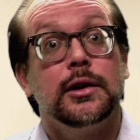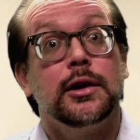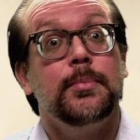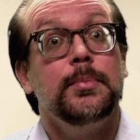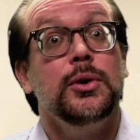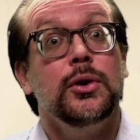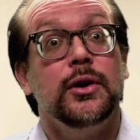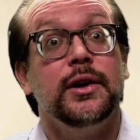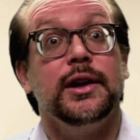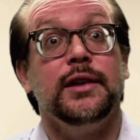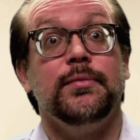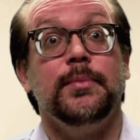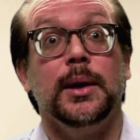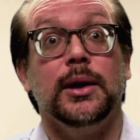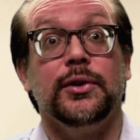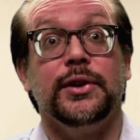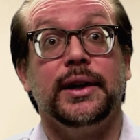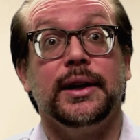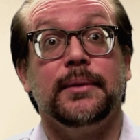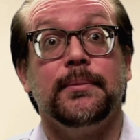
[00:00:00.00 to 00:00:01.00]
Community
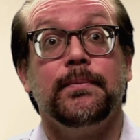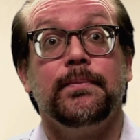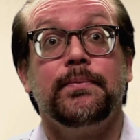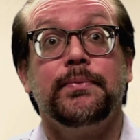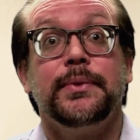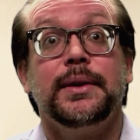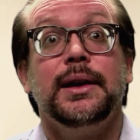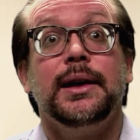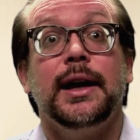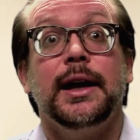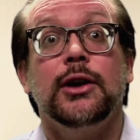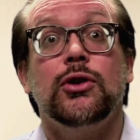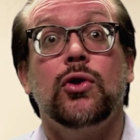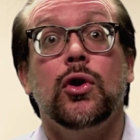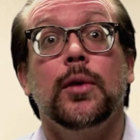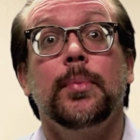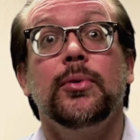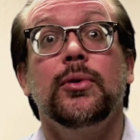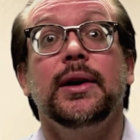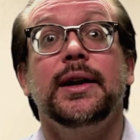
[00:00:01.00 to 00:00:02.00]
building.
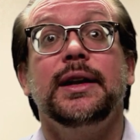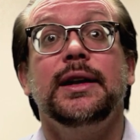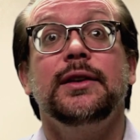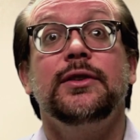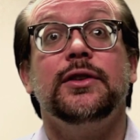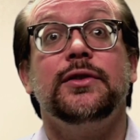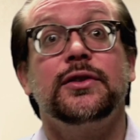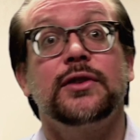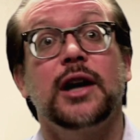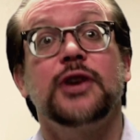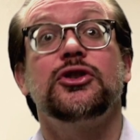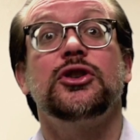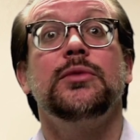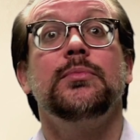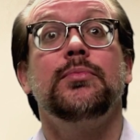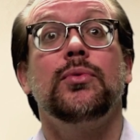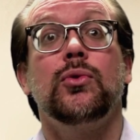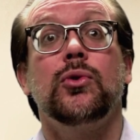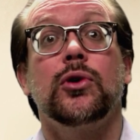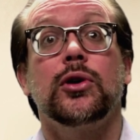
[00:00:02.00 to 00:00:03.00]
Incorporating
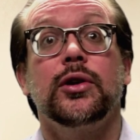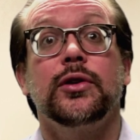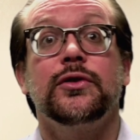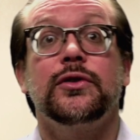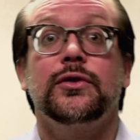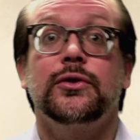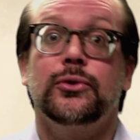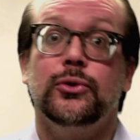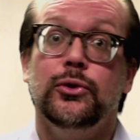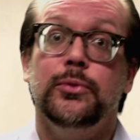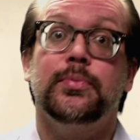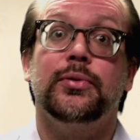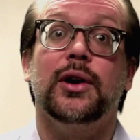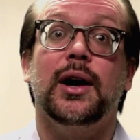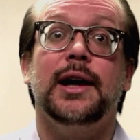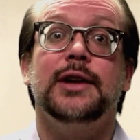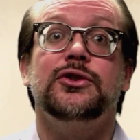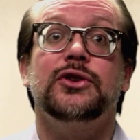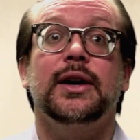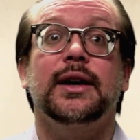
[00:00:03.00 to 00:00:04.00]
discussion boards, group
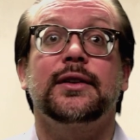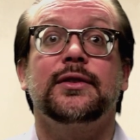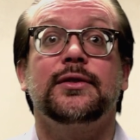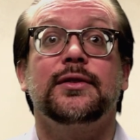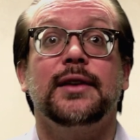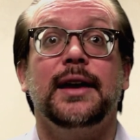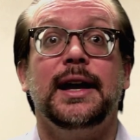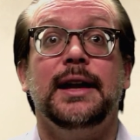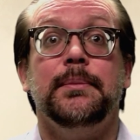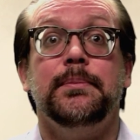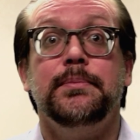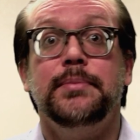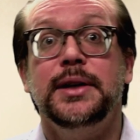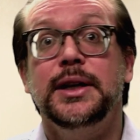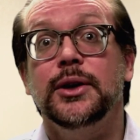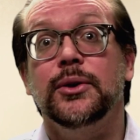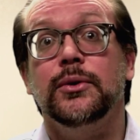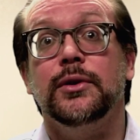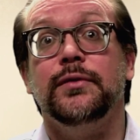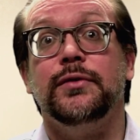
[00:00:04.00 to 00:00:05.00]
projects, and
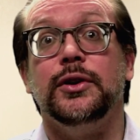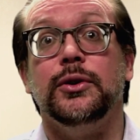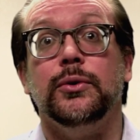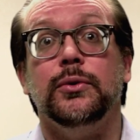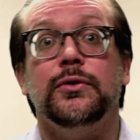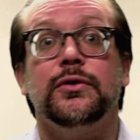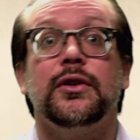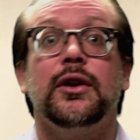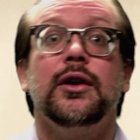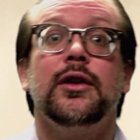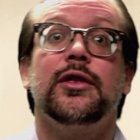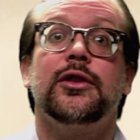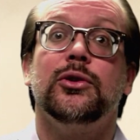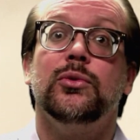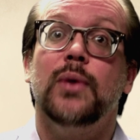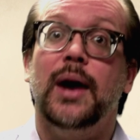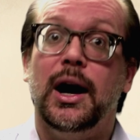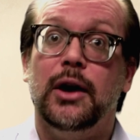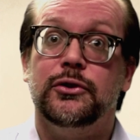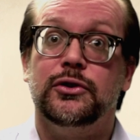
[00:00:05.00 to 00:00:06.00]
peer reviews
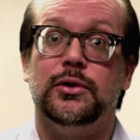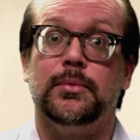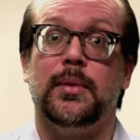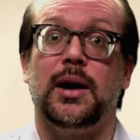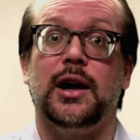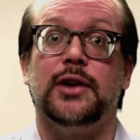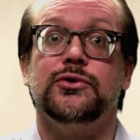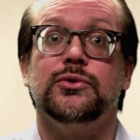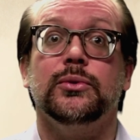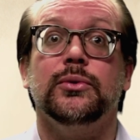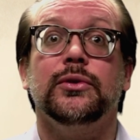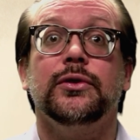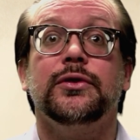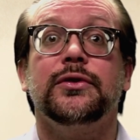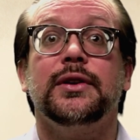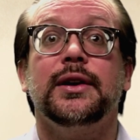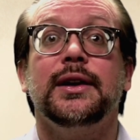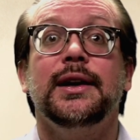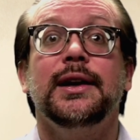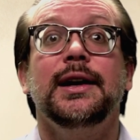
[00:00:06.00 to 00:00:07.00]
throughout your
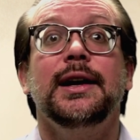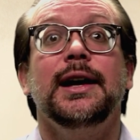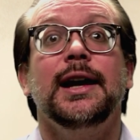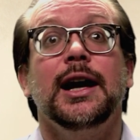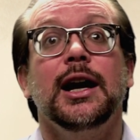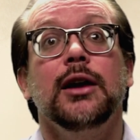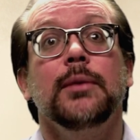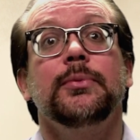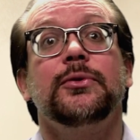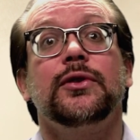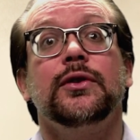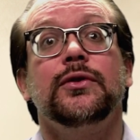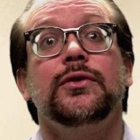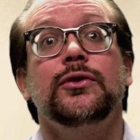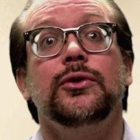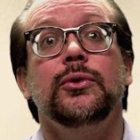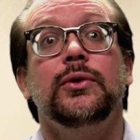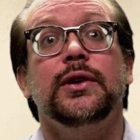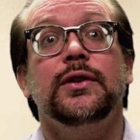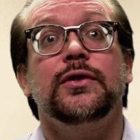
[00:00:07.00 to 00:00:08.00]
modules helps
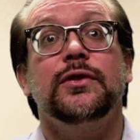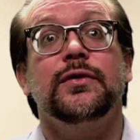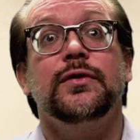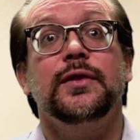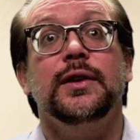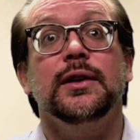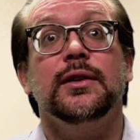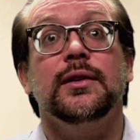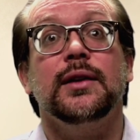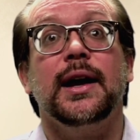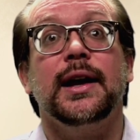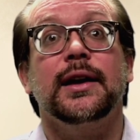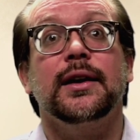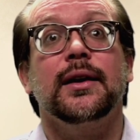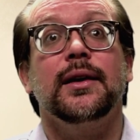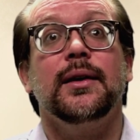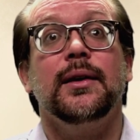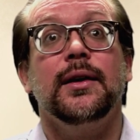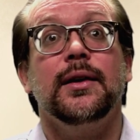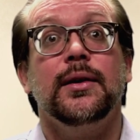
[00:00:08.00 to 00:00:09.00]
students feel
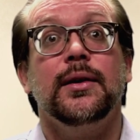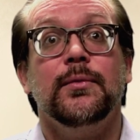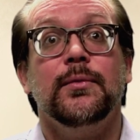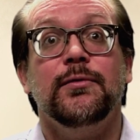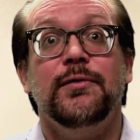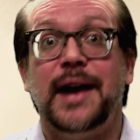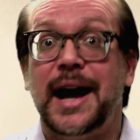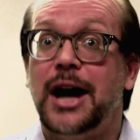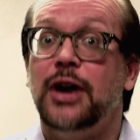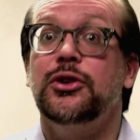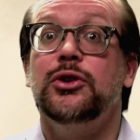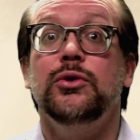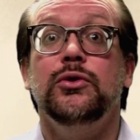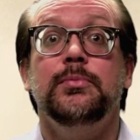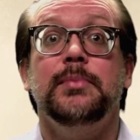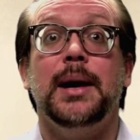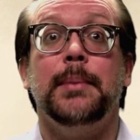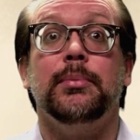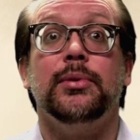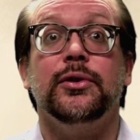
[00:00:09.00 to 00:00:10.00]
like valued
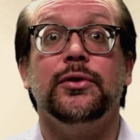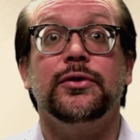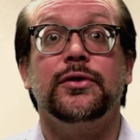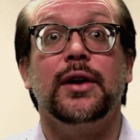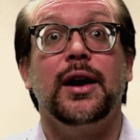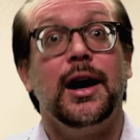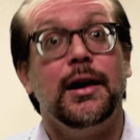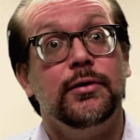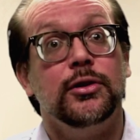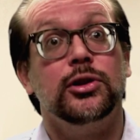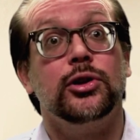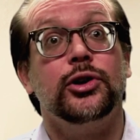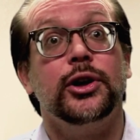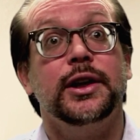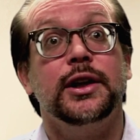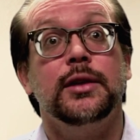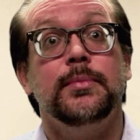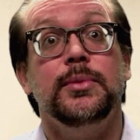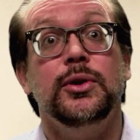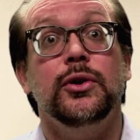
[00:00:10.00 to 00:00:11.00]
members of a
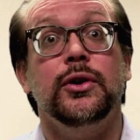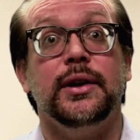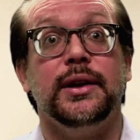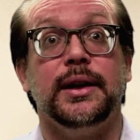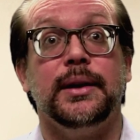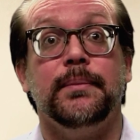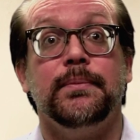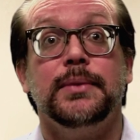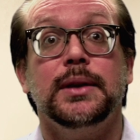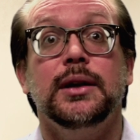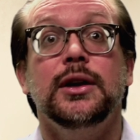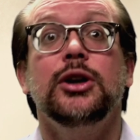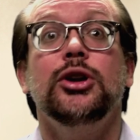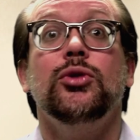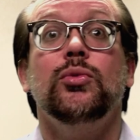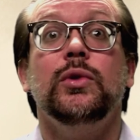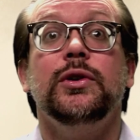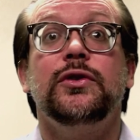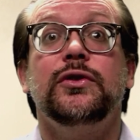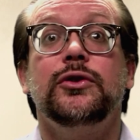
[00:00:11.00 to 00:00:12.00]
learning community.
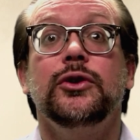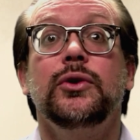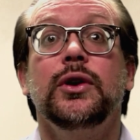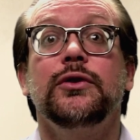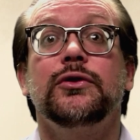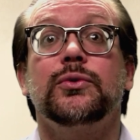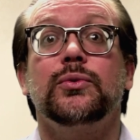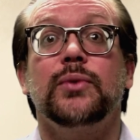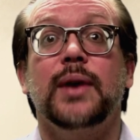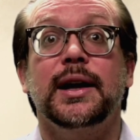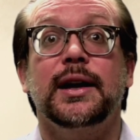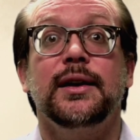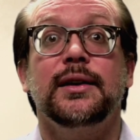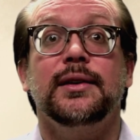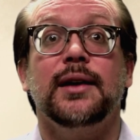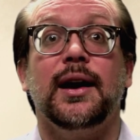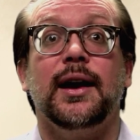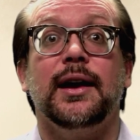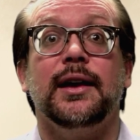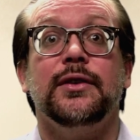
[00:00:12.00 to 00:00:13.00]
When students
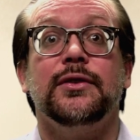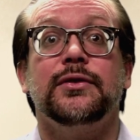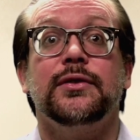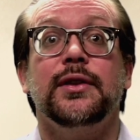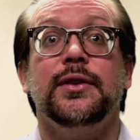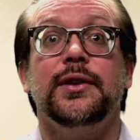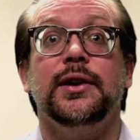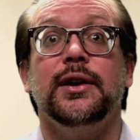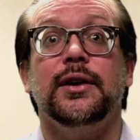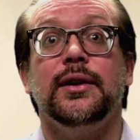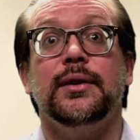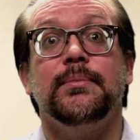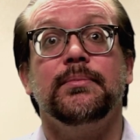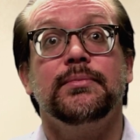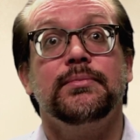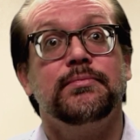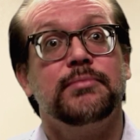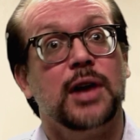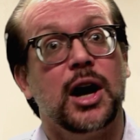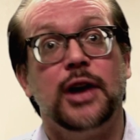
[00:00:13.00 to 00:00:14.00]
recognize that their
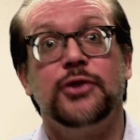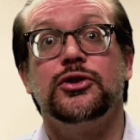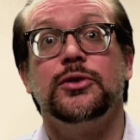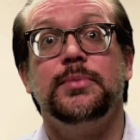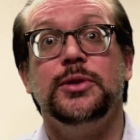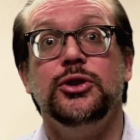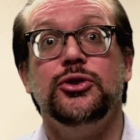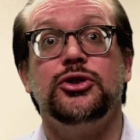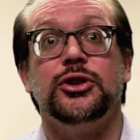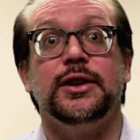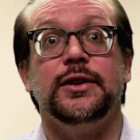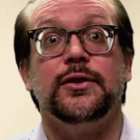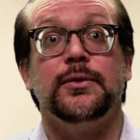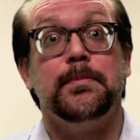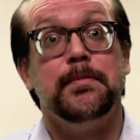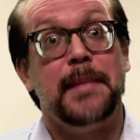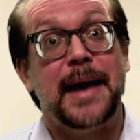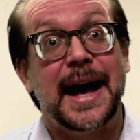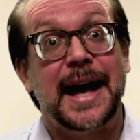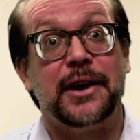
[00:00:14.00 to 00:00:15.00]

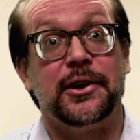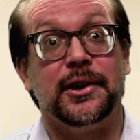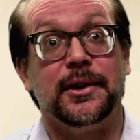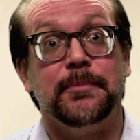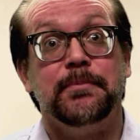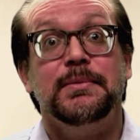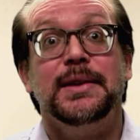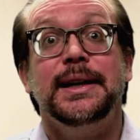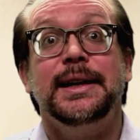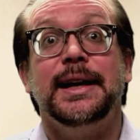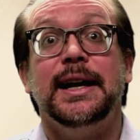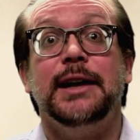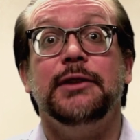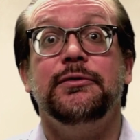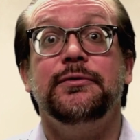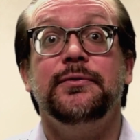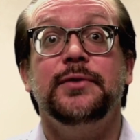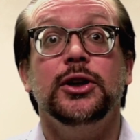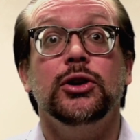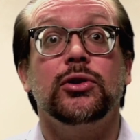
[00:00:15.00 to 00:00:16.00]
contributions matter
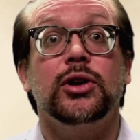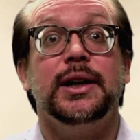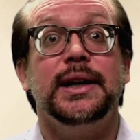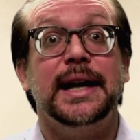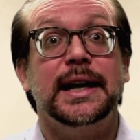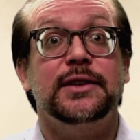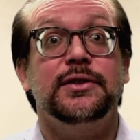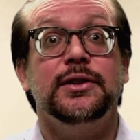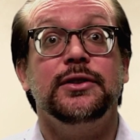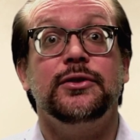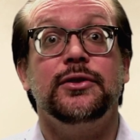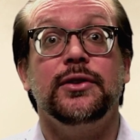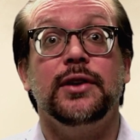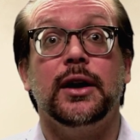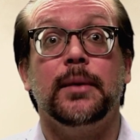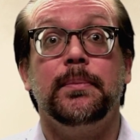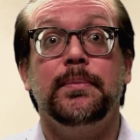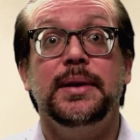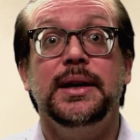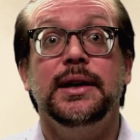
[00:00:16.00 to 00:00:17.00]
and feel connected to
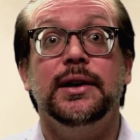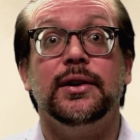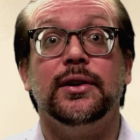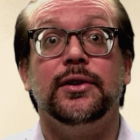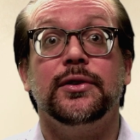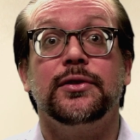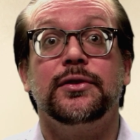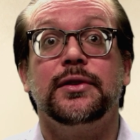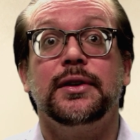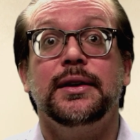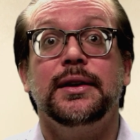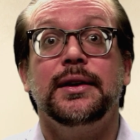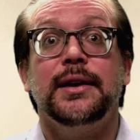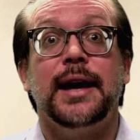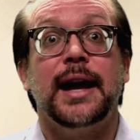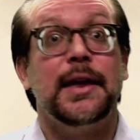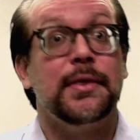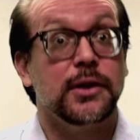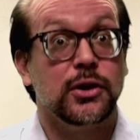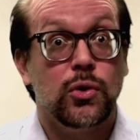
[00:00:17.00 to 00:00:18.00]
their peers
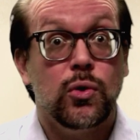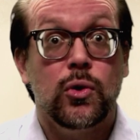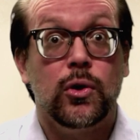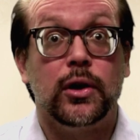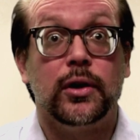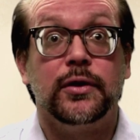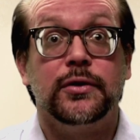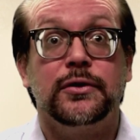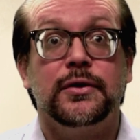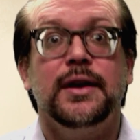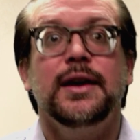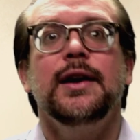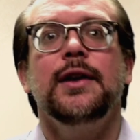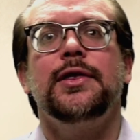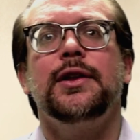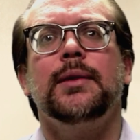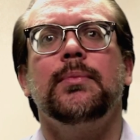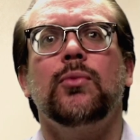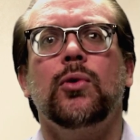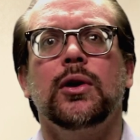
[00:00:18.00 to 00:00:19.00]
and the course,
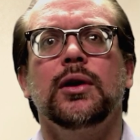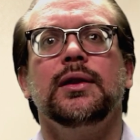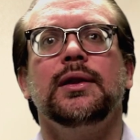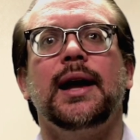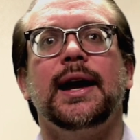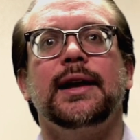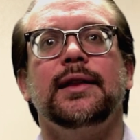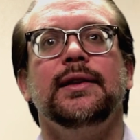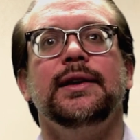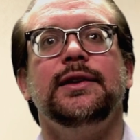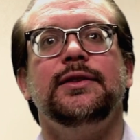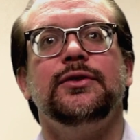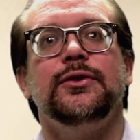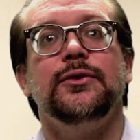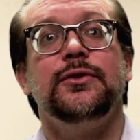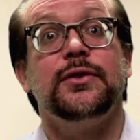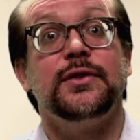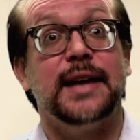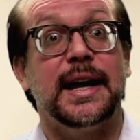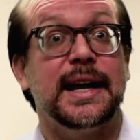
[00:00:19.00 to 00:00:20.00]
they're more likely
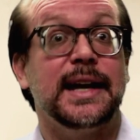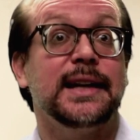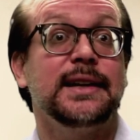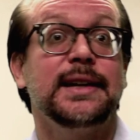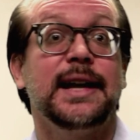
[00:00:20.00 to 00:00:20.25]
to stay